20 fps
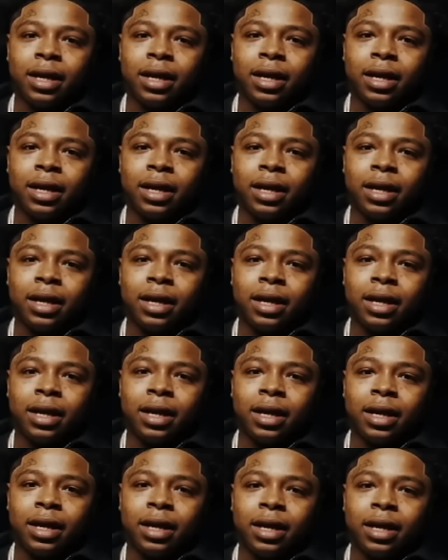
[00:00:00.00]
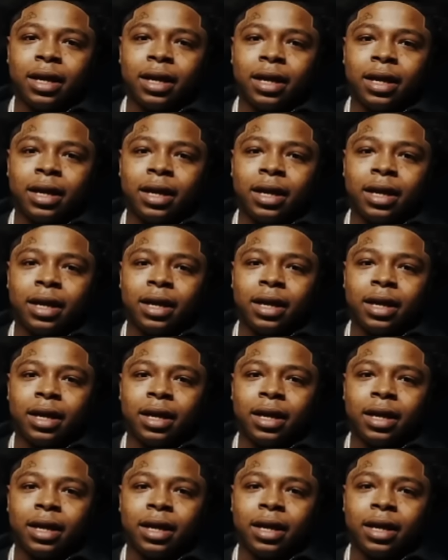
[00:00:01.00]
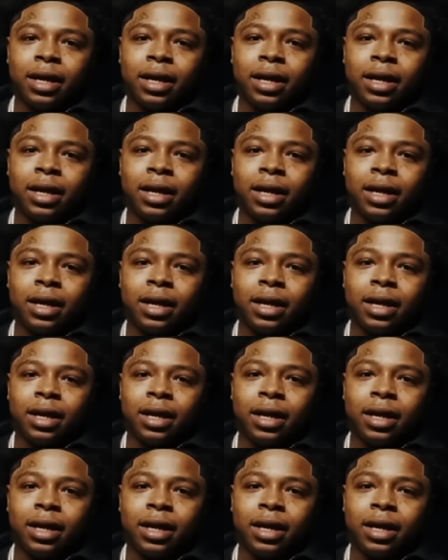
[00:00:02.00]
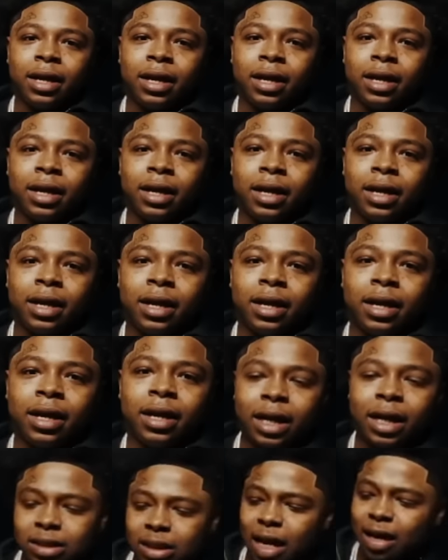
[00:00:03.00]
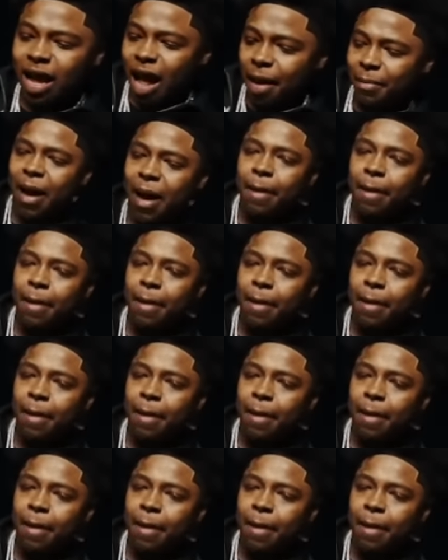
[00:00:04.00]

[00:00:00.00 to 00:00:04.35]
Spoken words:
(silent)